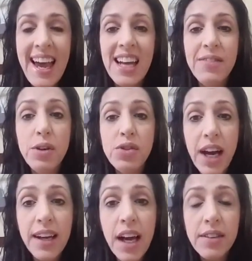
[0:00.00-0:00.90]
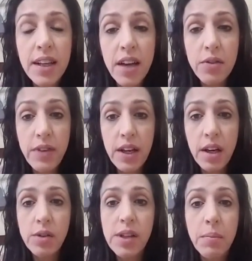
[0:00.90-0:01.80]
And if you check out the other
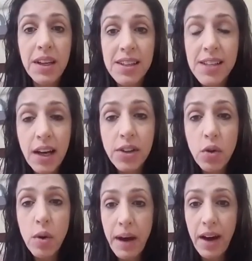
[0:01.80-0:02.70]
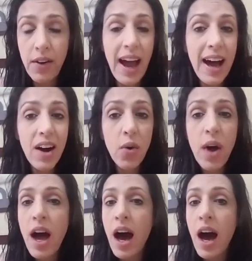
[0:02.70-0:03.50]
videos, I'm going to tell you about how